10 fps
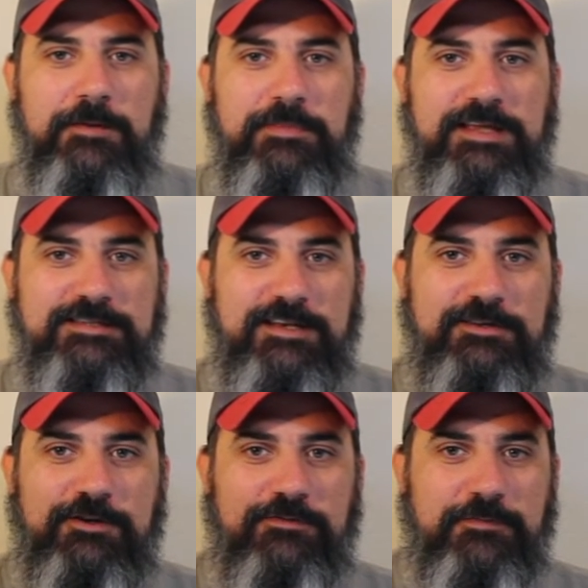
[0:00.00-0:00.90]
but that's going to
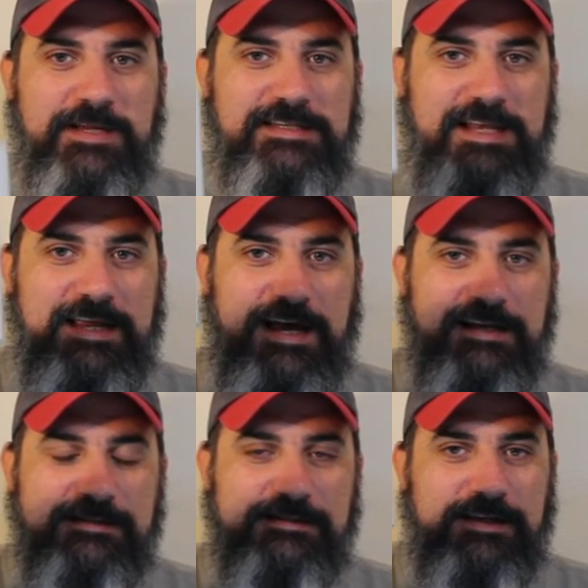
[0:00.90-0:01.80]
do it for me today
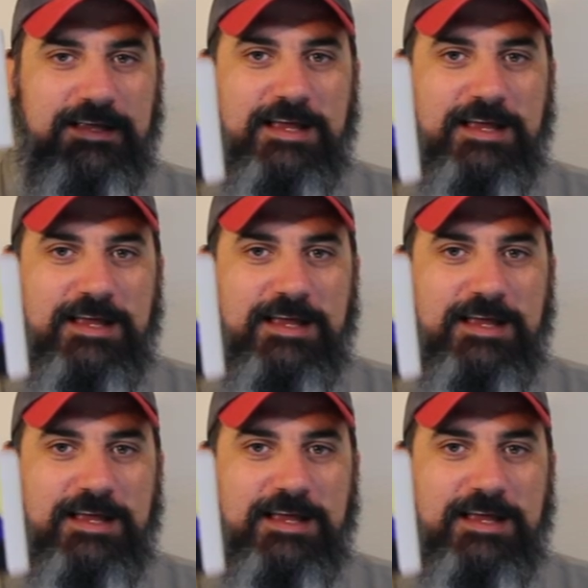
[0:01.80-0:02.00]
guys